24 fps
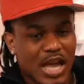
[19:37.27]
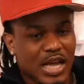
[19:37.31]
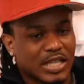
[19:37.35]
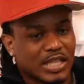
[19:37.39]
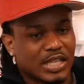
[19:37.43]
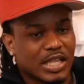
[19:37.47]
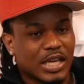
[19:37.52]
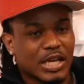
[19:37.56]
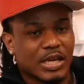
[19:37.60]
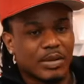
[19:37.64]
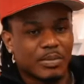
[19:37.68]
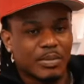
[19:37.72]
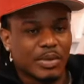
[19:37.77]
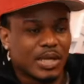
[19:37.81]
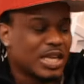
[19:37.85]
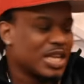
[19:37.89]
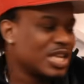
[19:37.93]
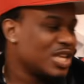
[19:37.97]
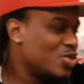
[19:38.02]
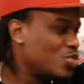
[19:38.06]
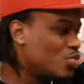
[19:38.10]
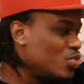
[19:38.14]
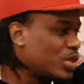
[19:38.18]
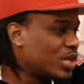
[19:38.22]
locked up
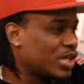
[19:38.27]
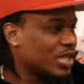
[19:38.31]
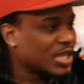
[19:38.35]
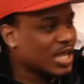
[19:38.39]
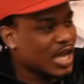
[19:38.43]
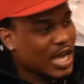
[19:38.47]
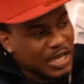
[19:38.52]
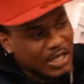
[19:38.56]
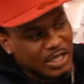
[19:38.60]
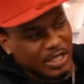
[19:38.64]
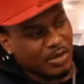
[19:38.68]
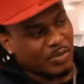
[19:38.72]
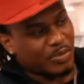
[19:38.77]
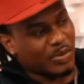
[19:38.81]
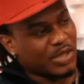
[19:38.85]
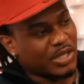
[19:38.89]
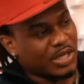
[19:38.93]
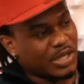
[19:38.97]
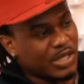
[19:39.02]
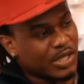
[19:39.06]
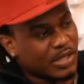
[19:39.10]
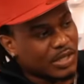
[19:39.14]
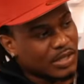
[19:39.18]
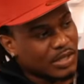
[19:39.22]
and then you get locked up
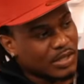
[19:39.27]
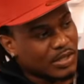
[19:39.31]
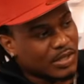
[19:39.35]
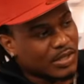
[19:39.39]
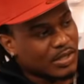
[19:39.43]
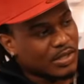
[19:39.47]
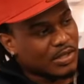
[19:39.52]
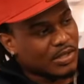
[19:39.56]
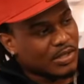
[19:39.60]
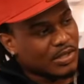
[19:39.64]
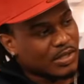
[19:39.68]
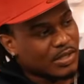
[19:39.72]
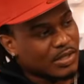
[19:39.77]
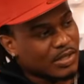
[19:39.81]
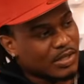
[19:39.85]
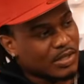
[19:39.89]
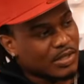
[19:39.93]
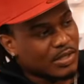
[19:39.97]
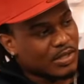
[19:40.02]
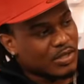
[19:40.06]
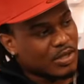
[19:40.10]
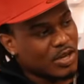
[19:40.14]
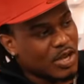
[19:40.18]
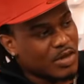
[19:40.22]
again.
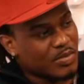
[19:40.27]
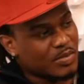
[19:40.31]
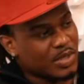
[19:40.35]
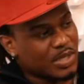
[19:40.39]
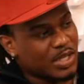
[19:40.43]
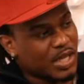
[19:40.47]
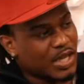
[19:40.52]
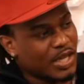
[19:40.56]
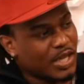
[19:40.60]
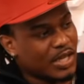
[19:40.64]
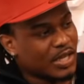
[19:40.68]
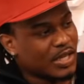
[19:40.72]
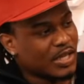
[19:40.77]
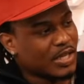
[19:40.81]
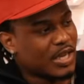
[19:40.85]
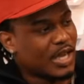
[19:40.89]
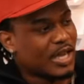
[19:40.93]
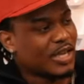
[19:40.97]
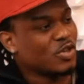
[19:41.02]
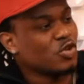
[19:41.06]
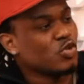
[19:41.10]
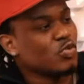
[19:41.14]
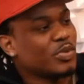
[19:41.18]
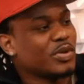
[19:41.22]
You know what I'm saying?
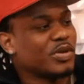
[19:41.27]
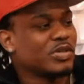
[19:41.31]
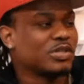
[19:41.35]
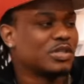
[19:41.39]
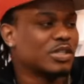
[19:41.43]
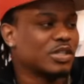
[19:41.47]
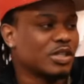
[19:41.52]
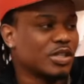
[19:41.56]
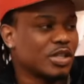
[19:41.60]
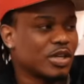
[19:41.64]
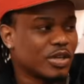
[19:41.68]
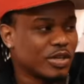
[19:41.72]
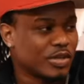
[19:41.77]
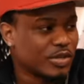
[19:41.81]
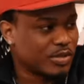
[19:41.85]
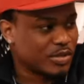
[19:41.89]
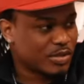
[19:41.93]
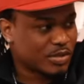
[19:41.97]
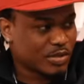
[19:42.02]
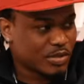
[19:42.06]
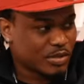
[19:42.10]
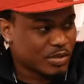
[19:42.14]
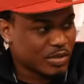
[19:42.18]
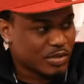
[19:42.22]
Like you supposed to
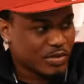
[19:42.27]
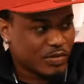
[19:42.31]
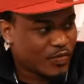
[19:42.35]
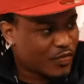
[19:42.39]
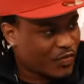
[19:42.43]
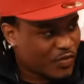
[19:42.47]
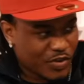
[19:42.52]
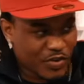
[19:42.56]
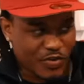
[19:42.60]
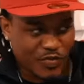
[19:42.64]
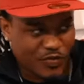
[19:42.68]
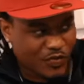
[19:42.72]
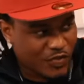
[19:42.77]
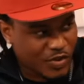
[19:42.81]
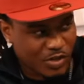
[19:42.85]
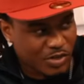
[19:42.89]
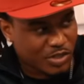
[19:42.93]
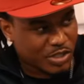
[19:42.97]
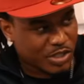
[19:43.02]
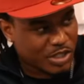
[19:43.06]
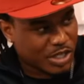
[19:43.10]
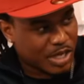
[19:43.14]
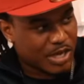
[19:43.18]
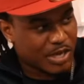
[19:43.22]
learn mm-hmm. from the
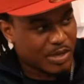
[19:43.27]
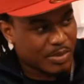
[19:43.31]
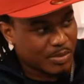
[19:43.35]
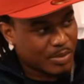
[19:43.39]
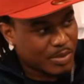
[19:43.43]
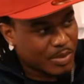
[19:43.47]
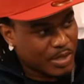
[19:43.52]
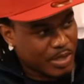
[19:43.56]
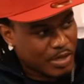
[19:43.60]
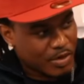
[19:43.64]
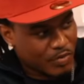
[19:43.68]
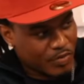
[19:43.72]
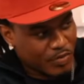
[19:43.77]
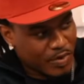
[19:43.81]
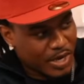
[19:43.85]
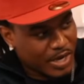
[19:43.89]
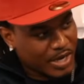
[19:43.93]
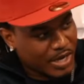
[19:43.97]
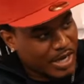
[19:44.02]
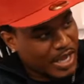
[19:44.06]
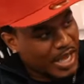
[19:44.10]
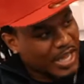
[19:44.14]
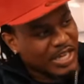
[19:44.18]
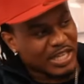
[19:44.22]
first time,
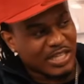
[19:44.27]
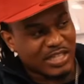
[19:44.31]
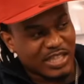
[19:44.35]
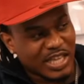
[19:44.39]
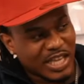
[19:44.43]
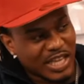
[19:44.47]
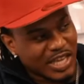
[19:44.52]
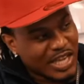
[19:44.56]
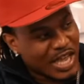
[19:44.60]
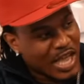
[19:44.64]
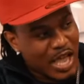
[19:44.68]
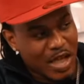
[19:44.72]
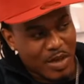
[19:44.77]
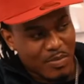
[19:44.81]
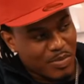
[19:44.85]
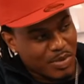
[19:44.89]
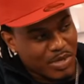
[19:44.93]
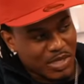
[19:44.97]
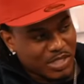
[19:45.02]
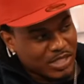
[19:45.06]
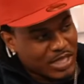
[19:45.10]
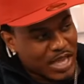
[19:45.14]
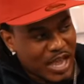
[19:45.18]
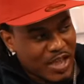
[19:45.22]
right? Oh, Anything
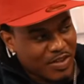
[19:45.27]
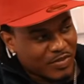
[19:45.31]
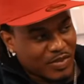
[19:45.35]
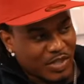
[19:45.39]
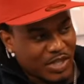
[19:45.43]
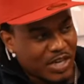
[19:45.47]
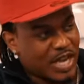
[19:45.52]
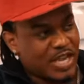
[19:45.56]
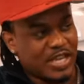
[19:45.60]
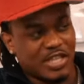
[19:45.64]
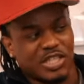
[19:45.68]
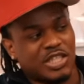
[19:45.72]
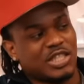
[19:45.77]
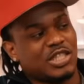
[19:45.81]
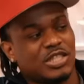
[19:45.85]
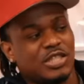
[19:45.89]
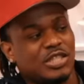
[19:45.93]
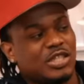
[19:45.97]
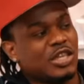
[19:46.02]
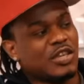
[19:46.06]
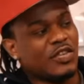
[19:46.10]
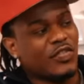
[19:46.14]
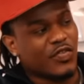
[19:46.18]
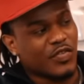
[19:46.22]
happens after that is
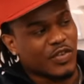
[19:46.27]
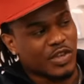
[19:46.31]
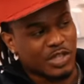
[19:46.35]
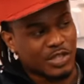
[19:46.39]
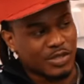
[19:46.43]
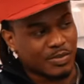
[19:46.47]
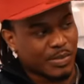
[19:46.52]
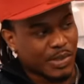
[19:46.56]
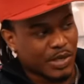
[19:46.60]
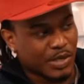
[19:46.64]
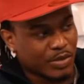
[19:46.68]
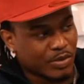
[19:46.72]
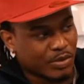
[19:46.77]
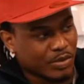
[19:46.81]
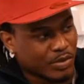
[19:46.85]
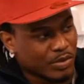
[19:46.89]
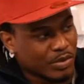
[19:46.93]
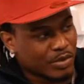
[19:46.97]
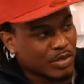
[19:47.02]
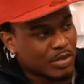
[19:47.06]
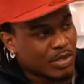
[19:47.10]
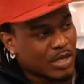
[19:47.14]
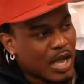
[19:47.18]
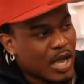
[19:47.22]
just defense, bro.
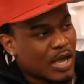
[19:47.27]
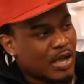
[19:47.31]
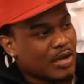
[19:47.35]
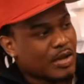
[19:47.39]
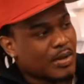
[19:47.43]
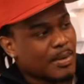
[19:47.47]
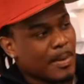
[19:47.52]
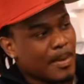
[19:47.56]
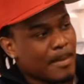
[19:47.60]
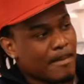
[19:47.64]
But he